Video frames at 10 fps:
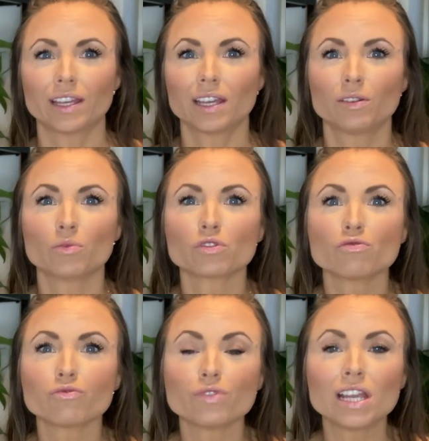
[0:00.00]
it was
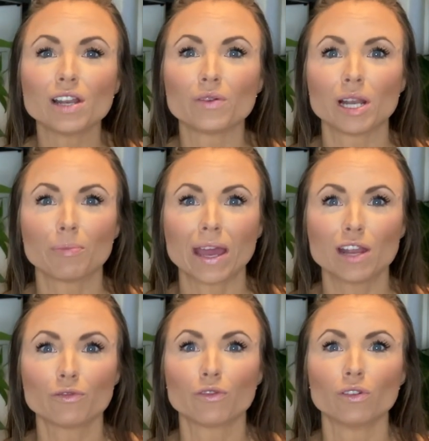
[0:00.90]
really
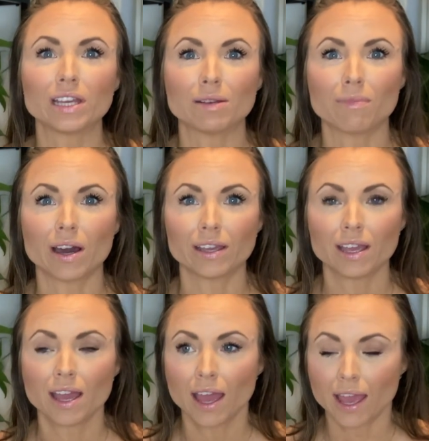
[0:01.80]
painful in
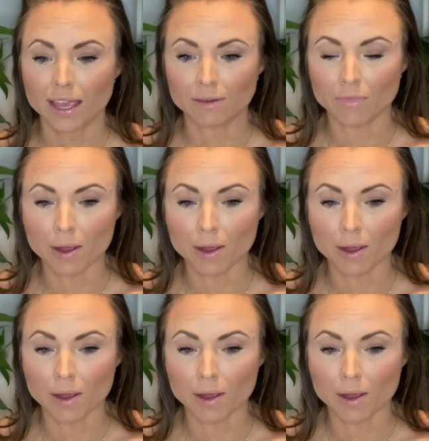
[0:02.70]
my